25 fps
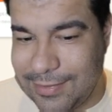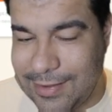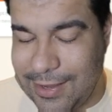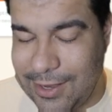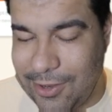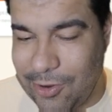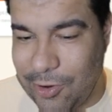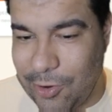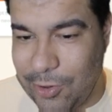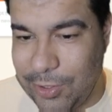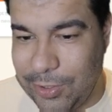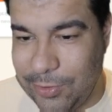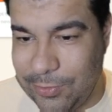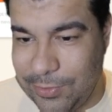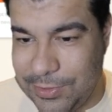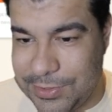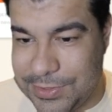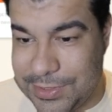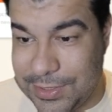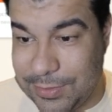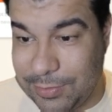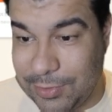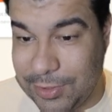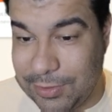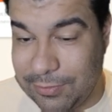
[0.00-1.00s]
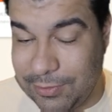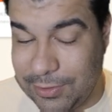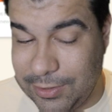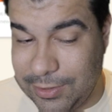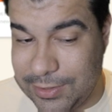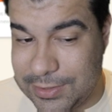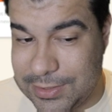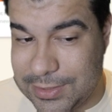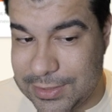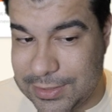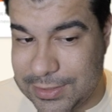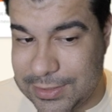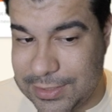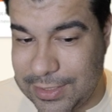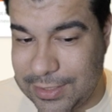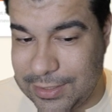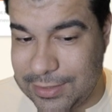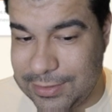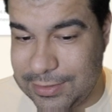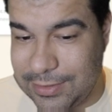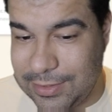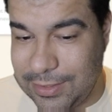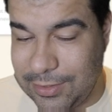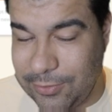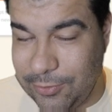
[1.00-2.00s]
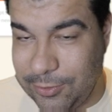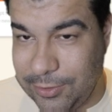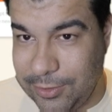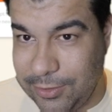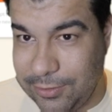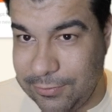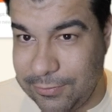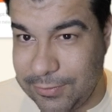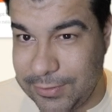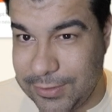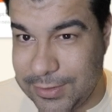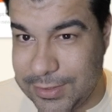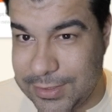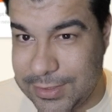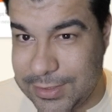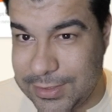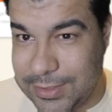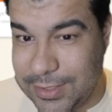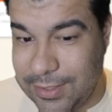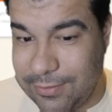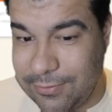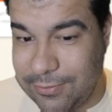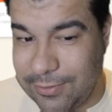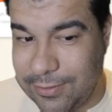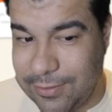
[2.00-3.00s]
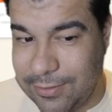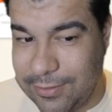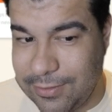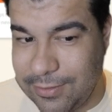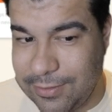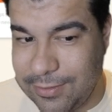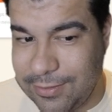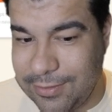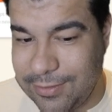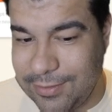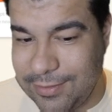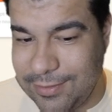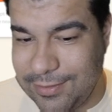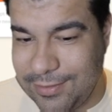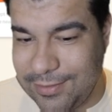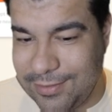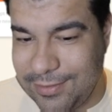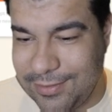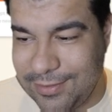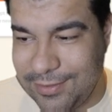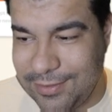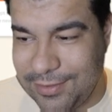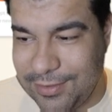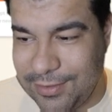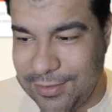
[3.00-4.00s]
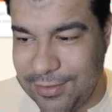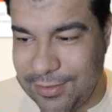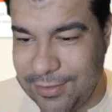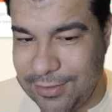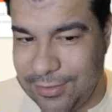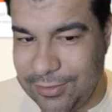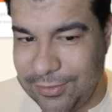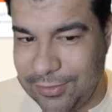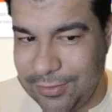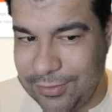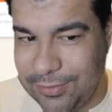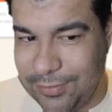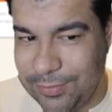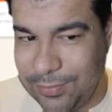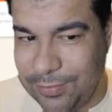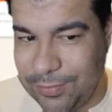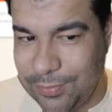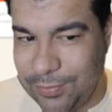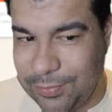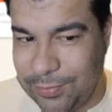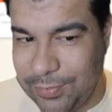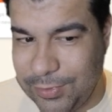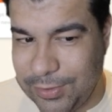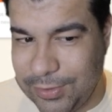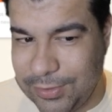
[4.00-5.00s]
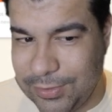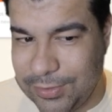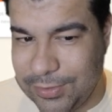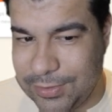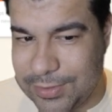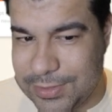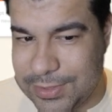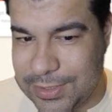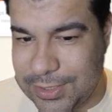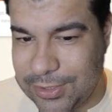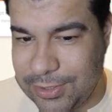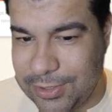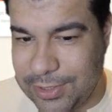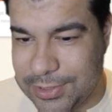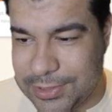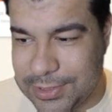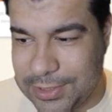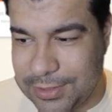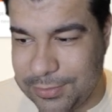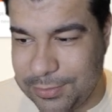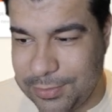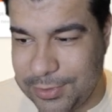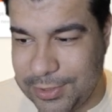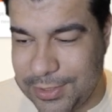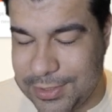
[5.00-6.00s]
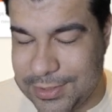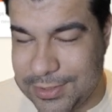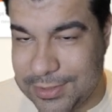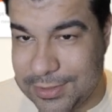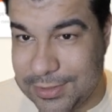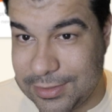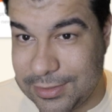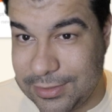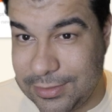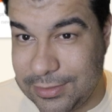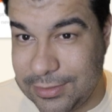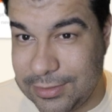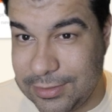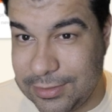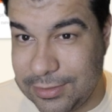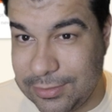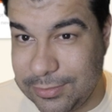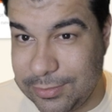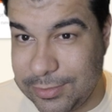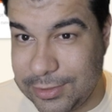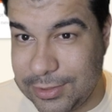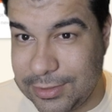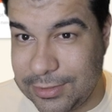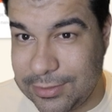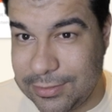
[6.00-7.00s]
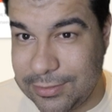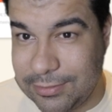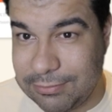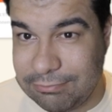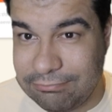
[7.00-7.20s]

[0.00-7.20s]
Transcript: And the only reason I'm giving it a 6 out of 10, I would have given it a 7, is because that asking price is a little bit